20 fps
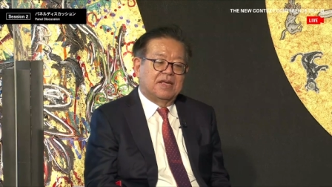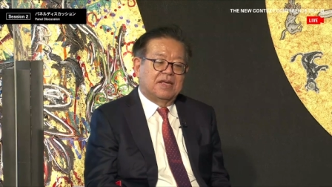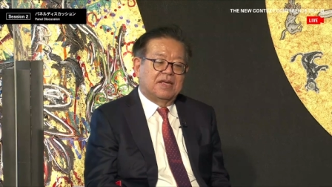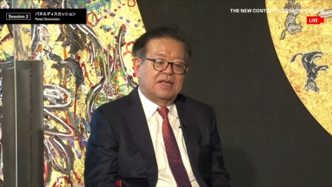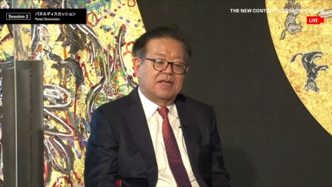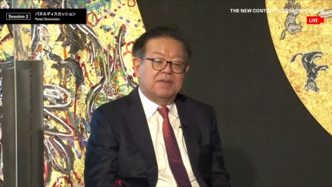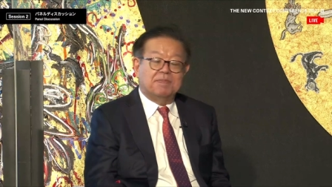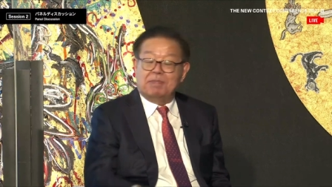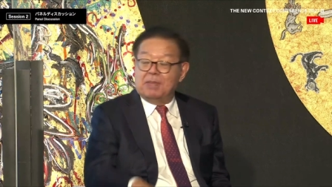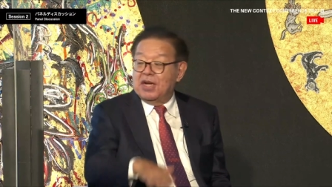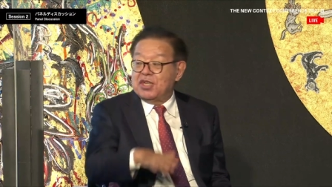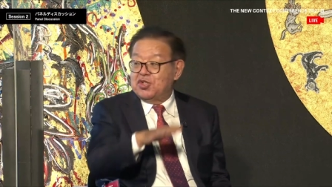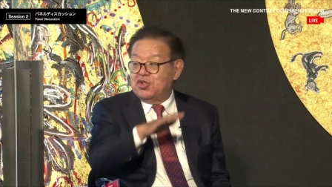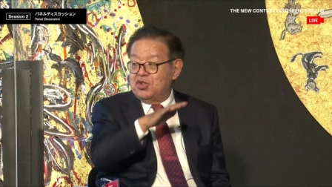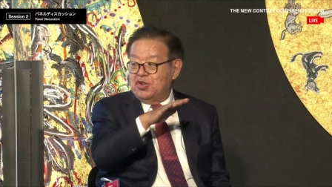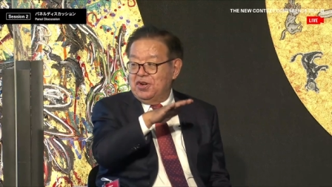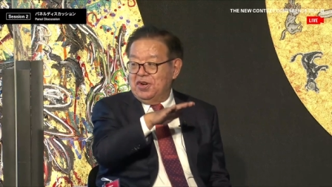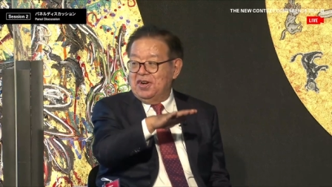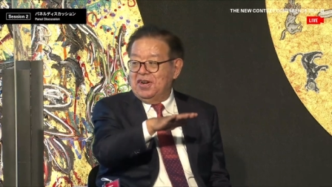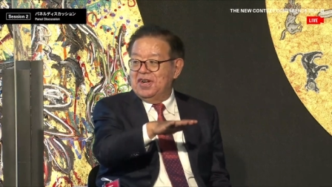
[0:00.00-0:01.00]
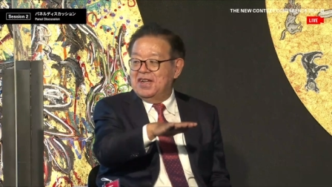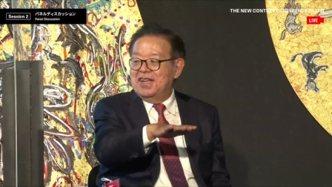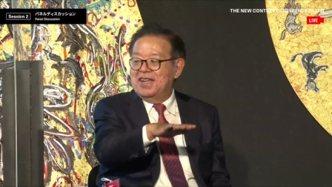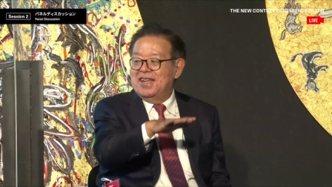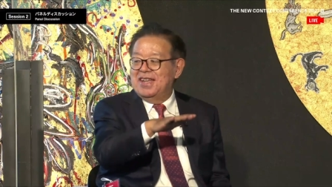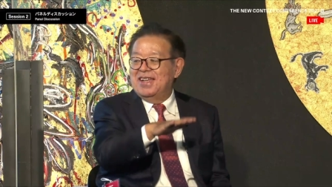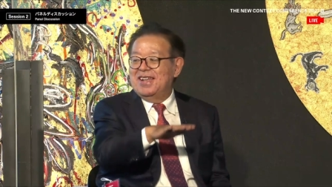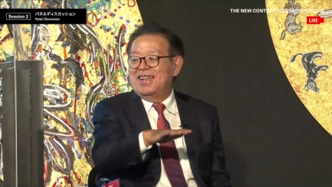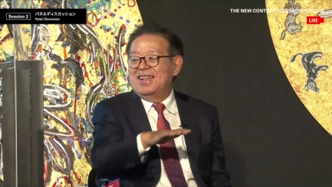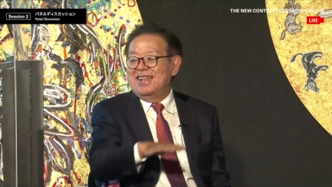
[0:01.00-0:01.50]
immature
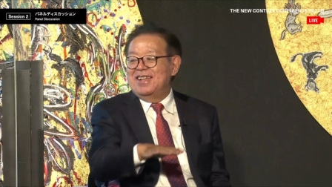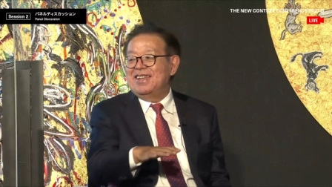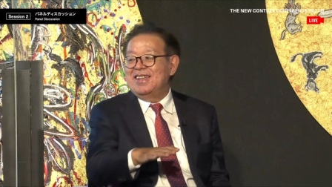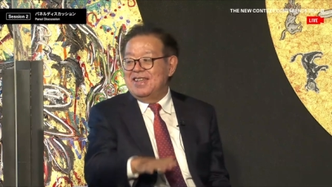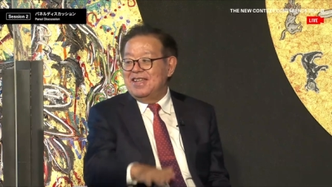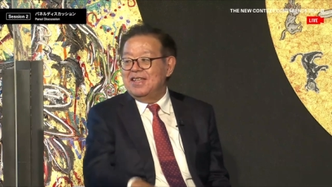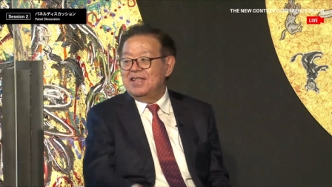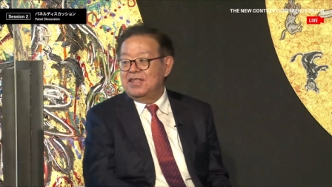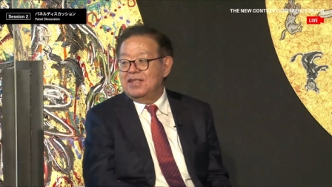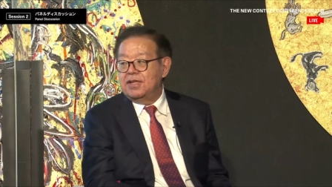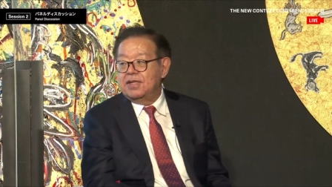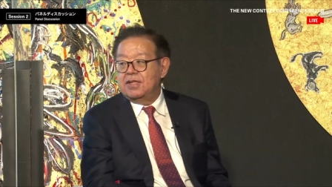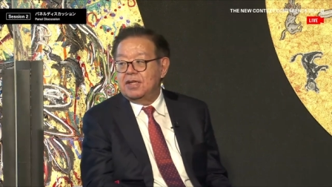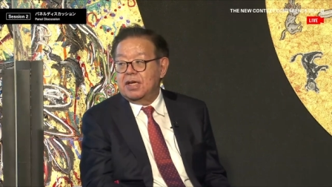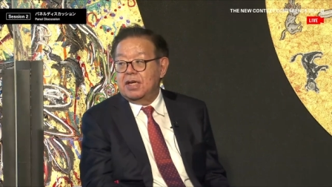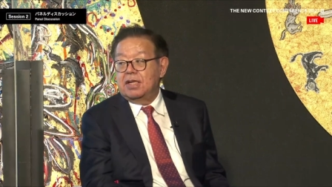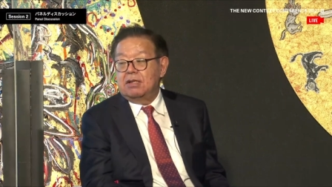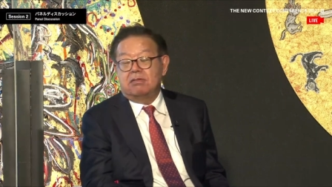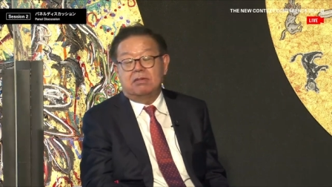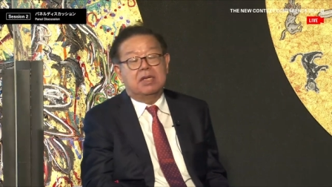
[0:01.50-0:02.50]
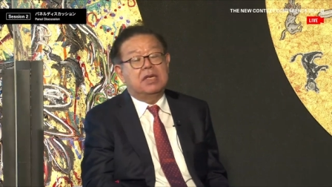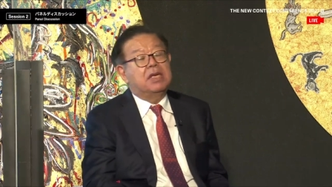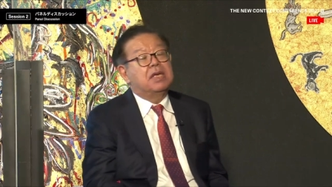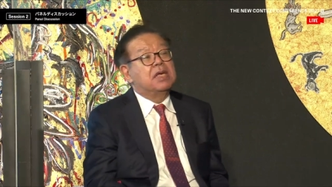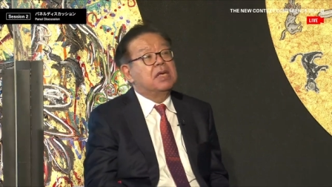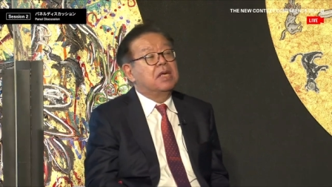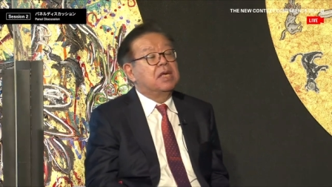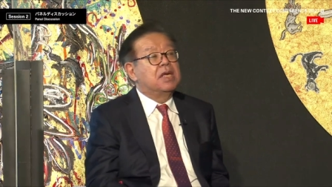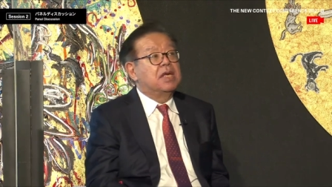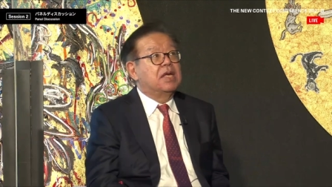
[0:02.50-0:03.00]
in the country.
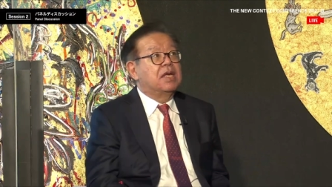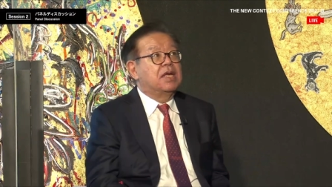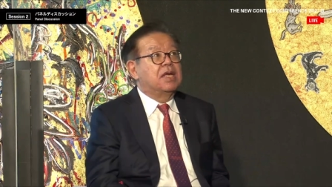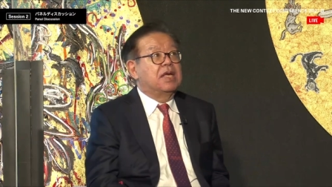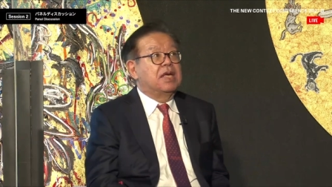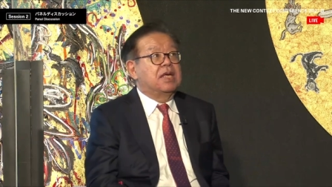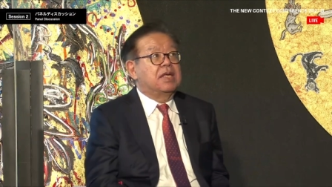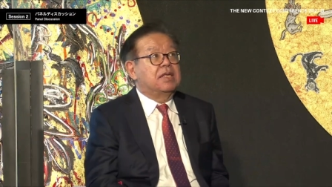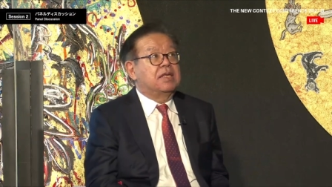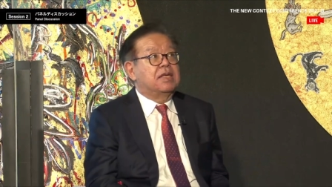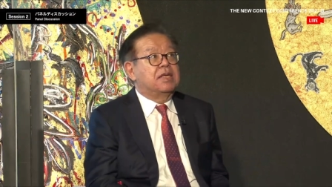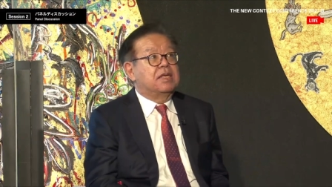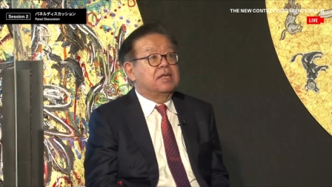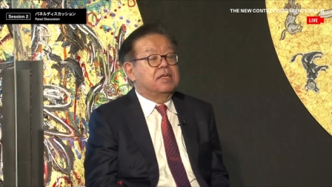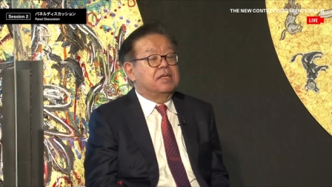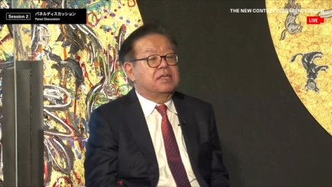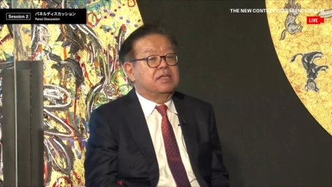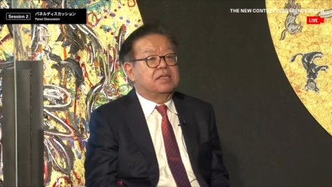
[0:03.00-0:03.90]
And I